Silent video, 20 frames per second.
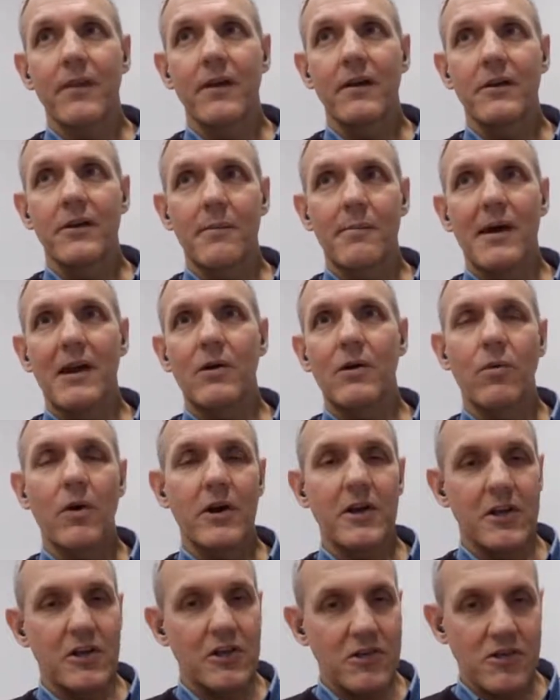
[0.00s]
no matter what
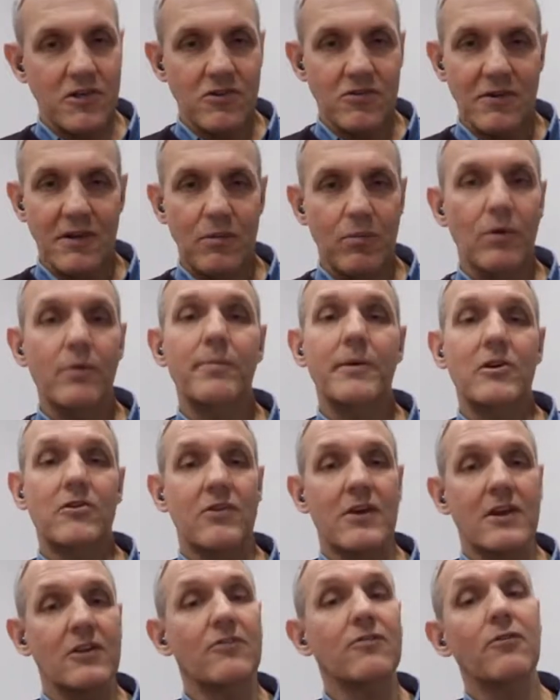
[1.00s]
industry, will be
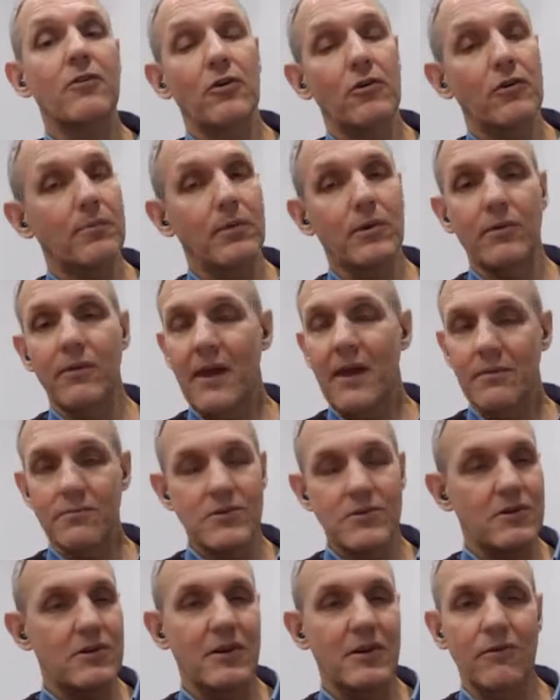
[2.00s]
transferable,
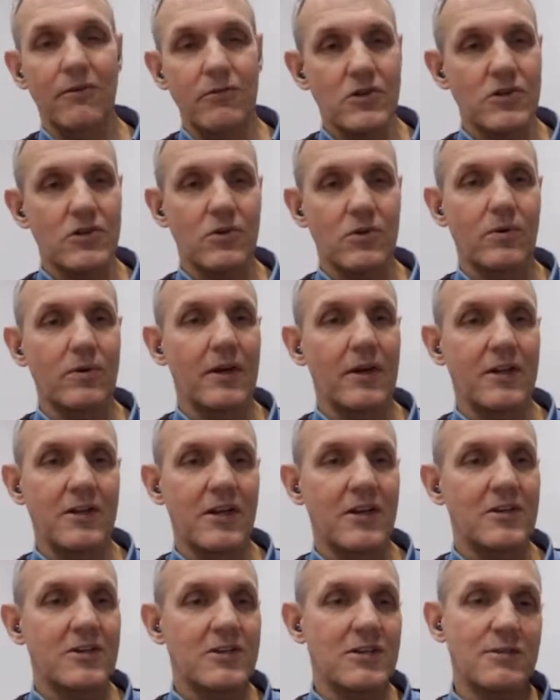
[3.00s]
absolutely, for sure.
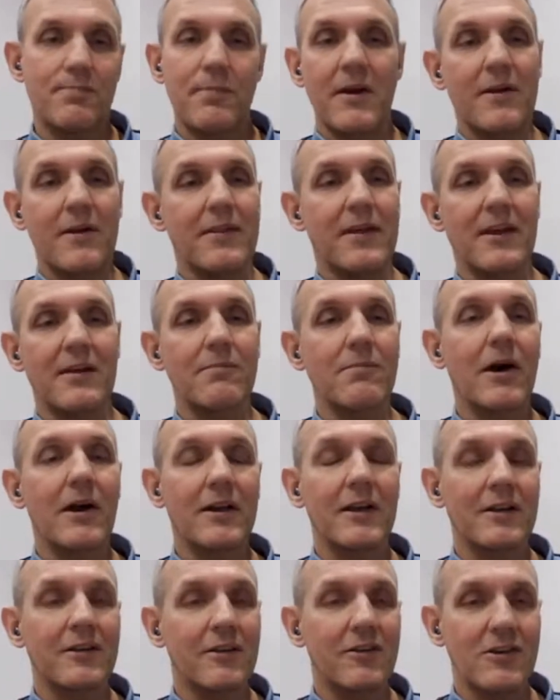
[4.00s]
And just bear that in
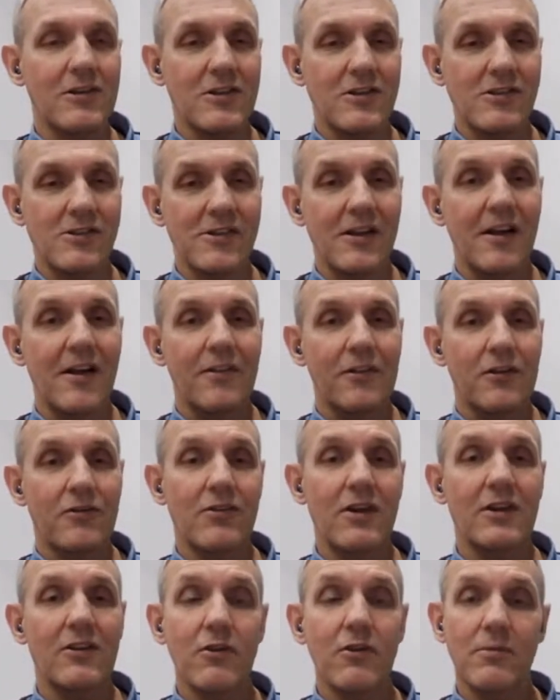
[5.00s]
mind. It's the
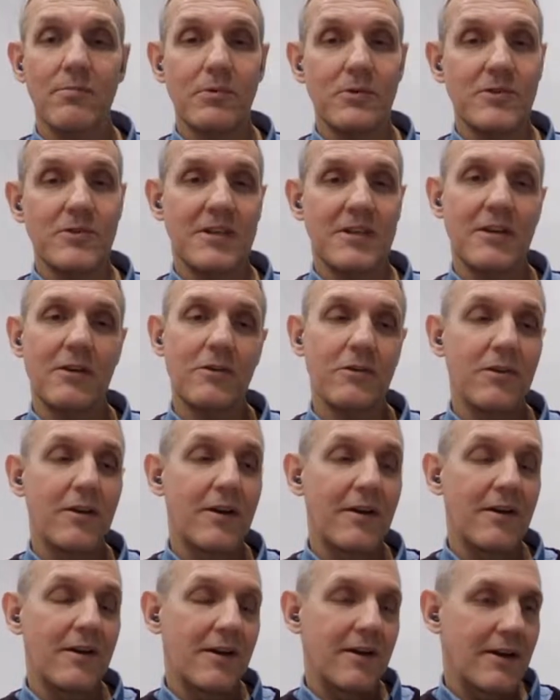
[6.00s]
transferable skill
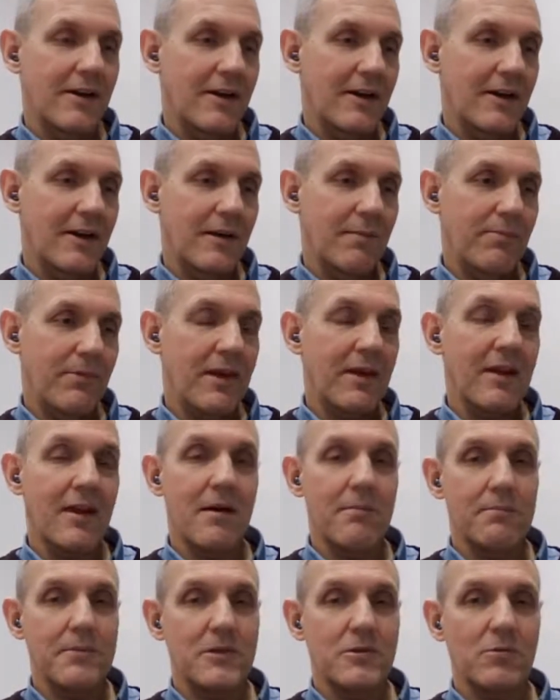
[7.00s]
that
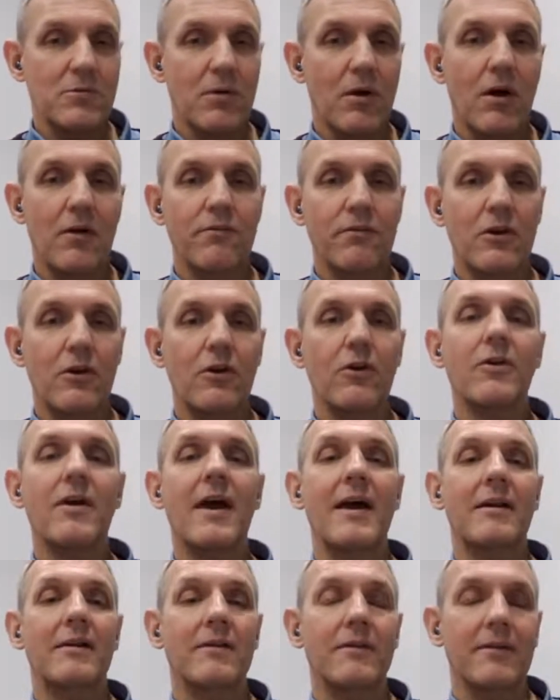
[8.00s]
companies will often look
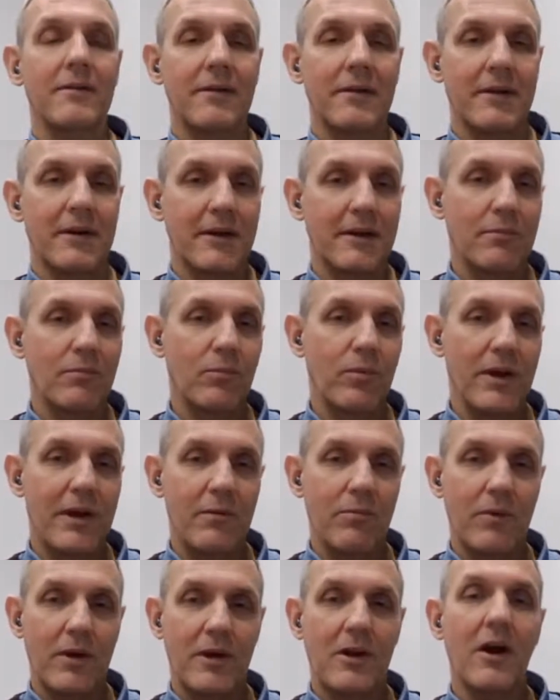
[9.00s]
at
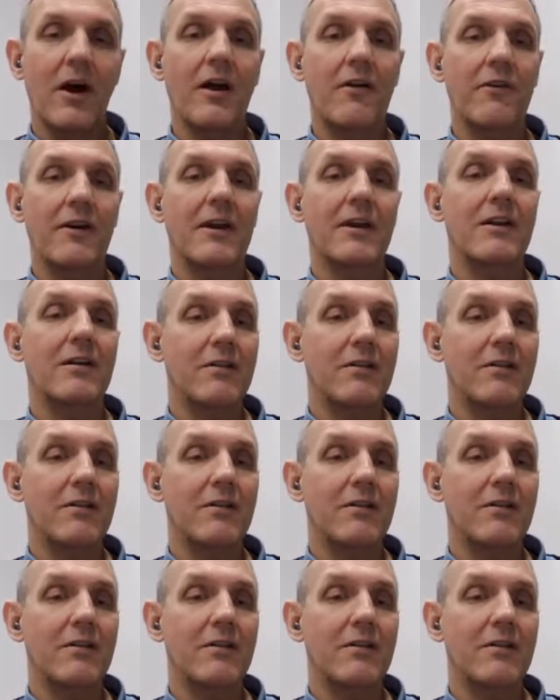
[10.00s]
when hiring